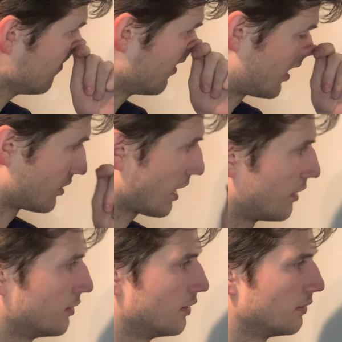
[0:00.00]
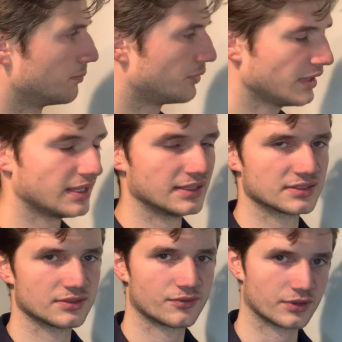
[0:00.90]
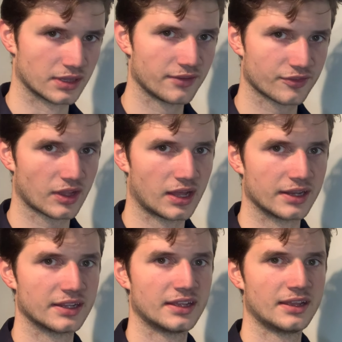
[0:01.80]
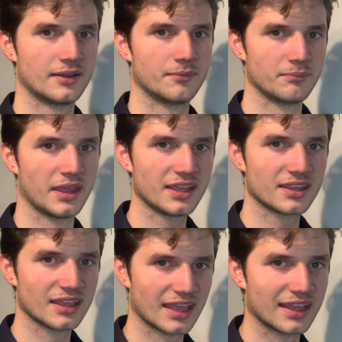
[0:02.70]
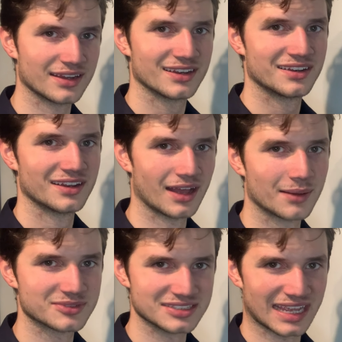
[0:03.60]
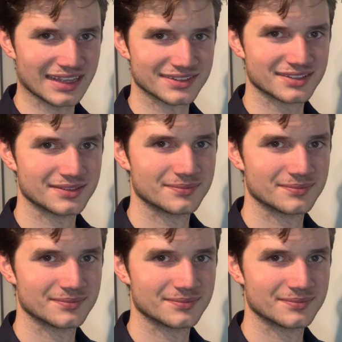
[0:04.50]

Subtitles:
so again, please, for the love of God, make it up to date.